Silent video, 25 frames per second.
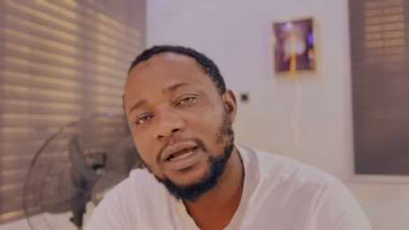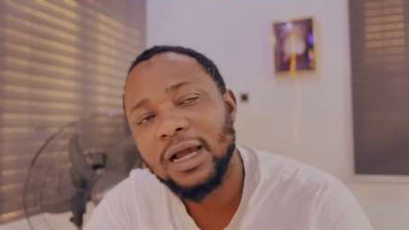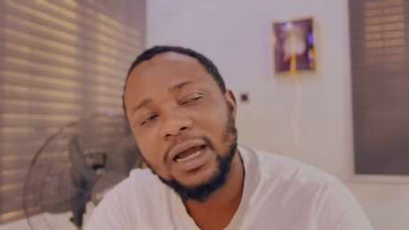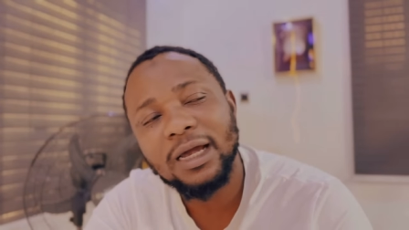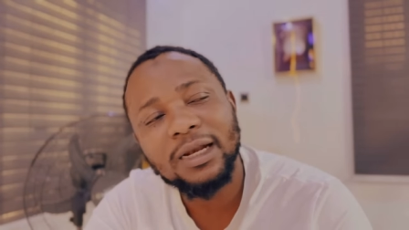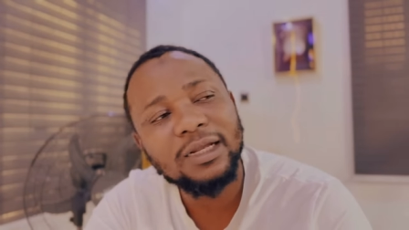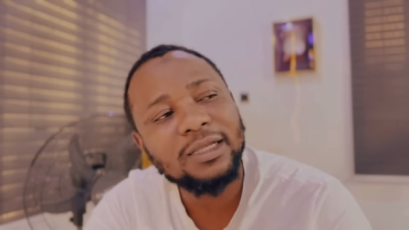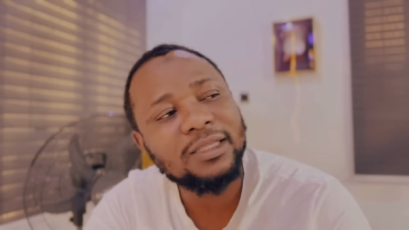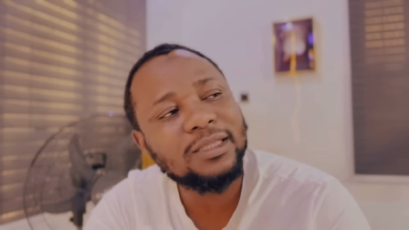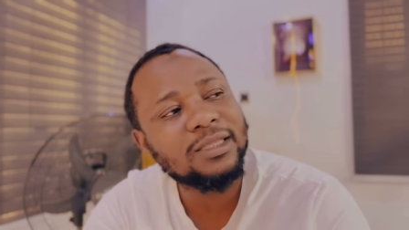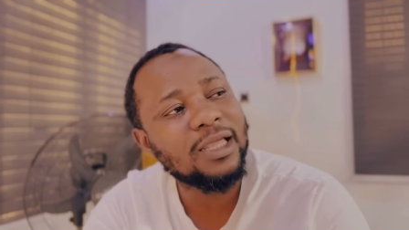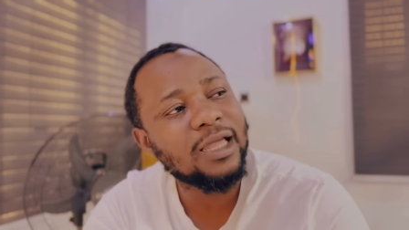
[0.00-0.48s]

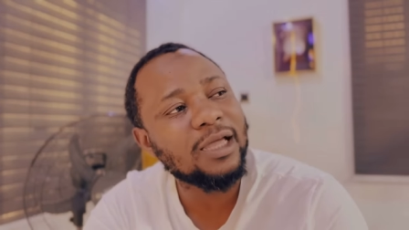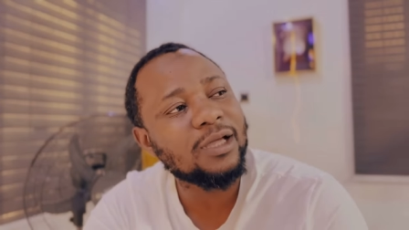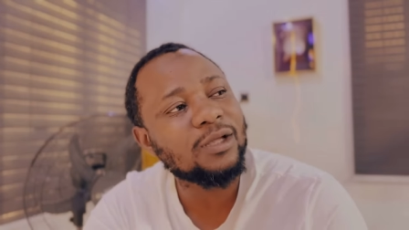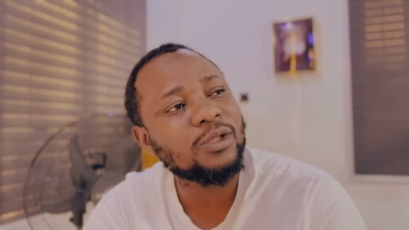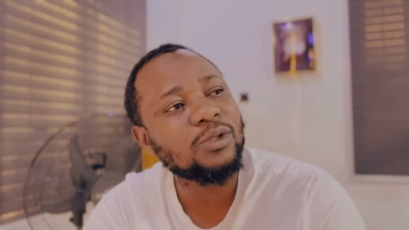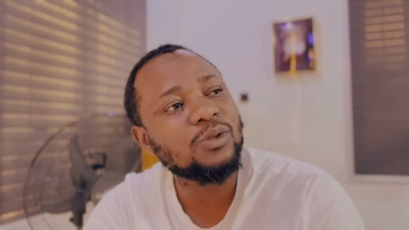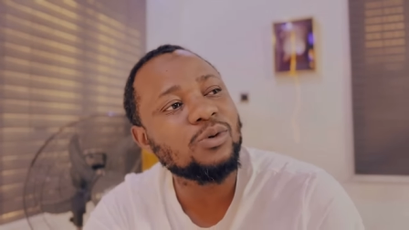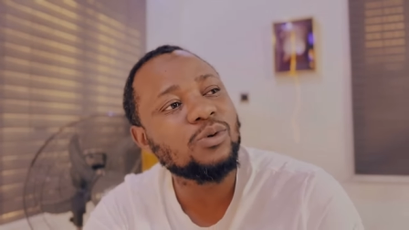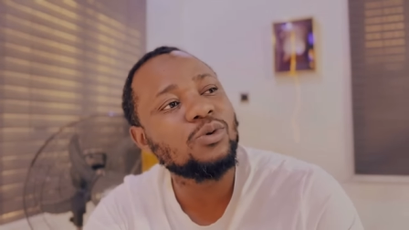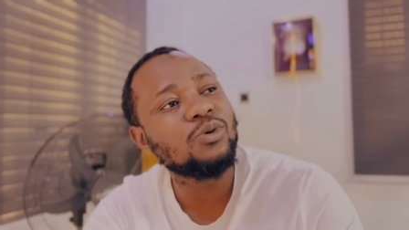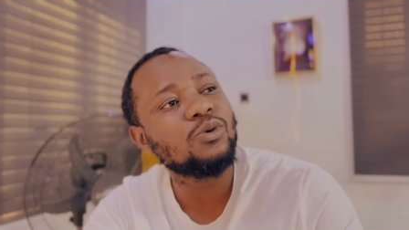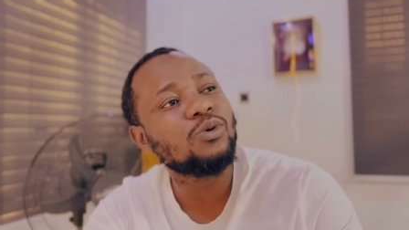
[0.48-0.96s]
Carry
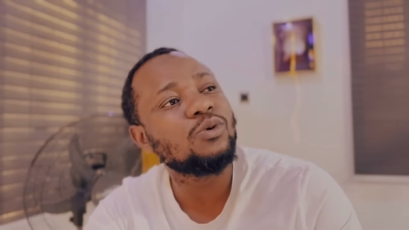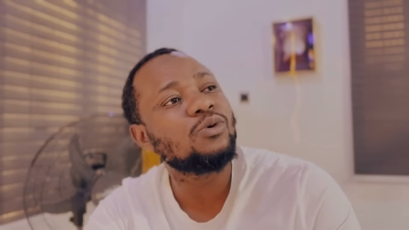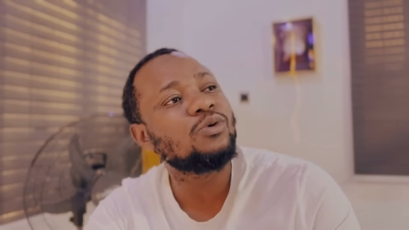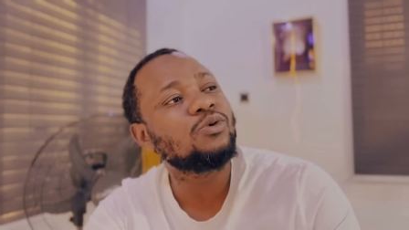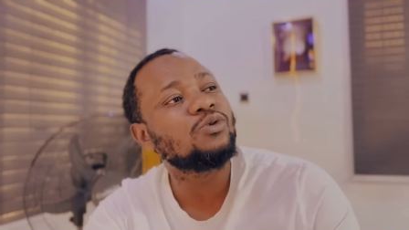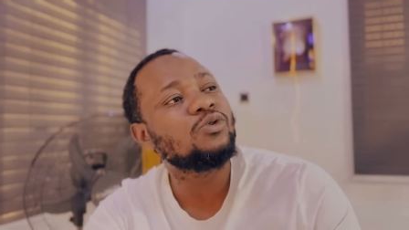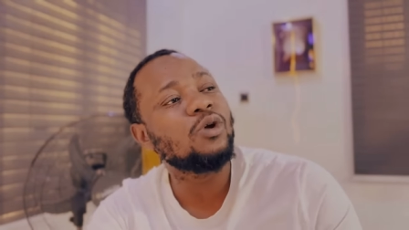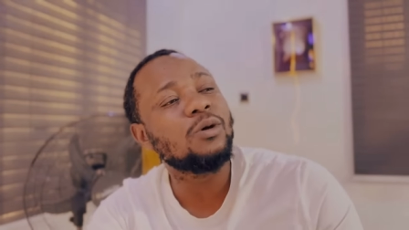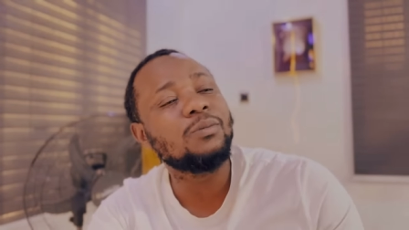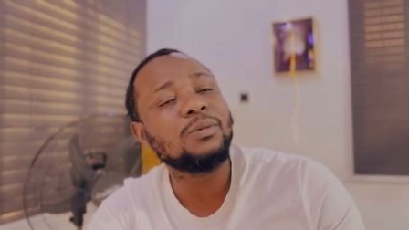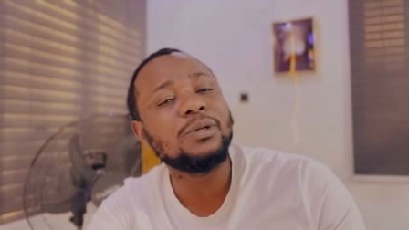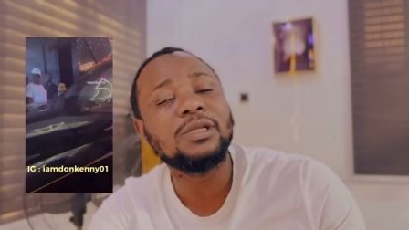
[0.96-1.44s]

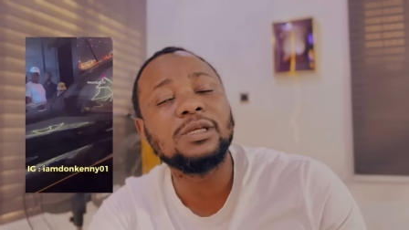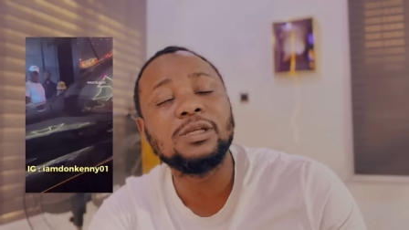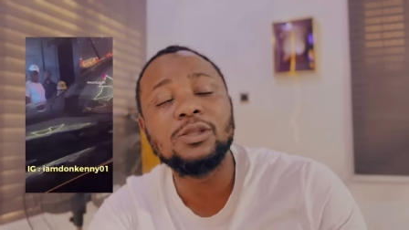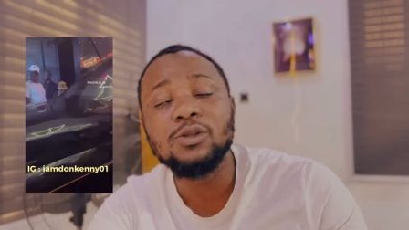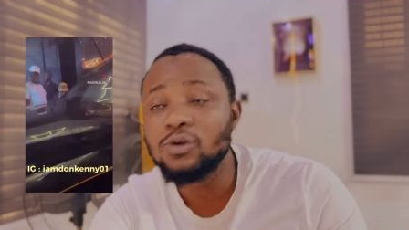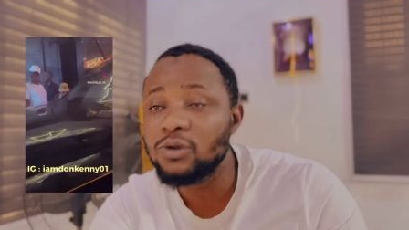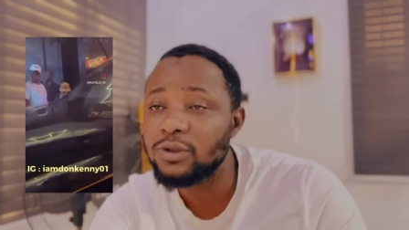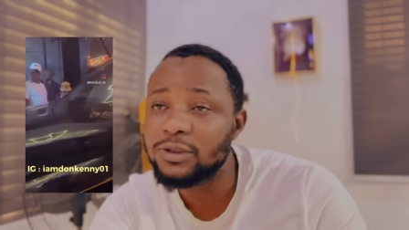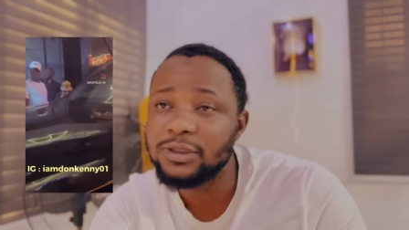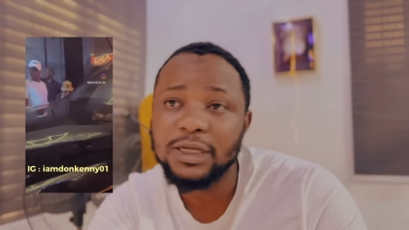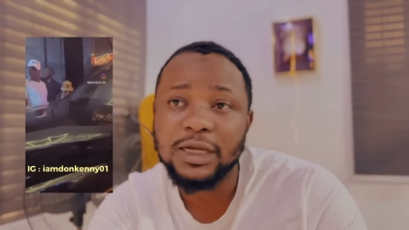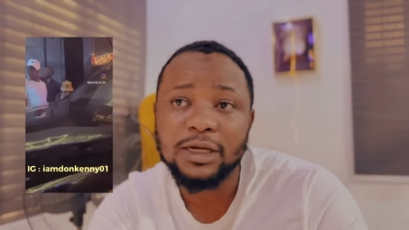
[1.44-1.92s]
Techno. No be the
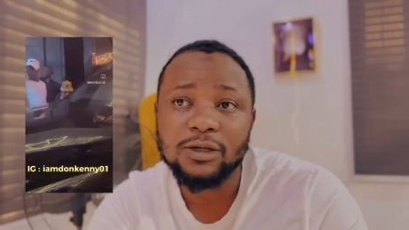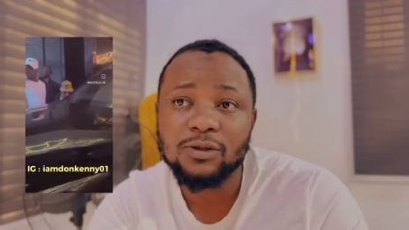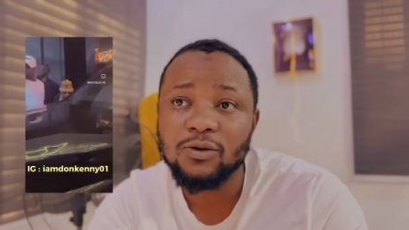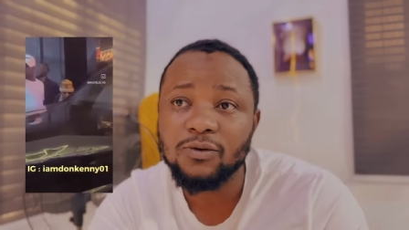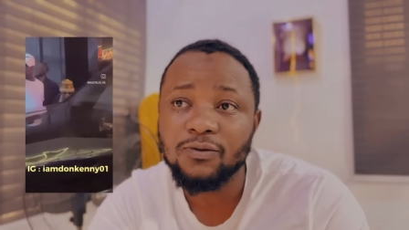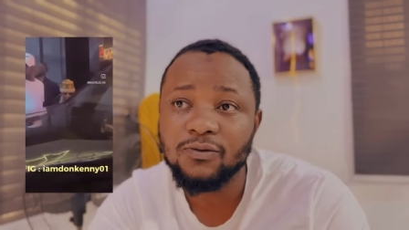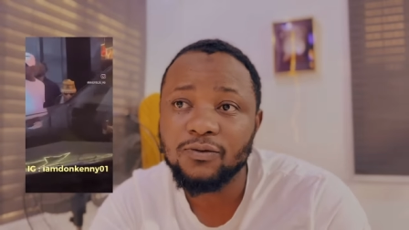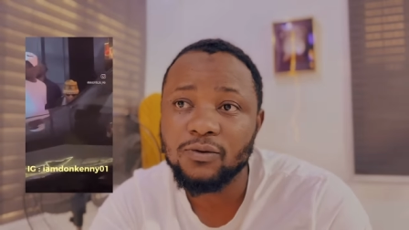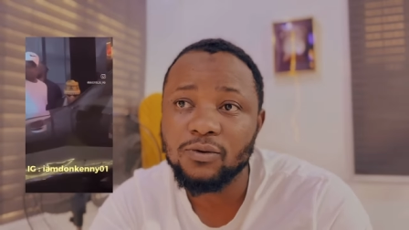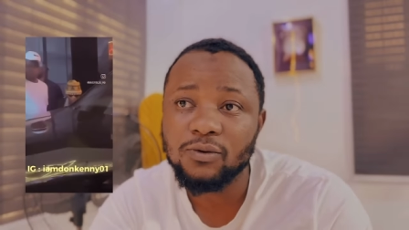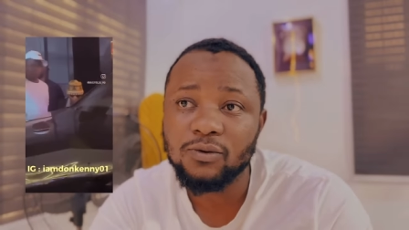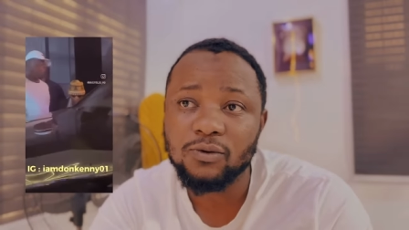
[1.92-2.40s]
new
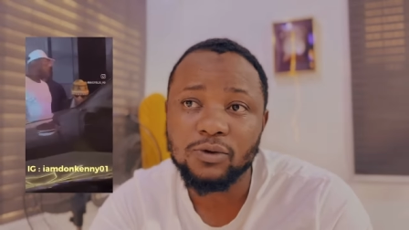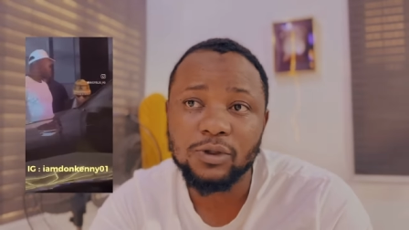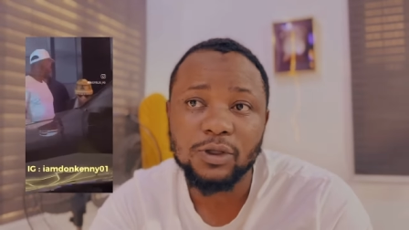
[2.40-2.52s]
Techno phone.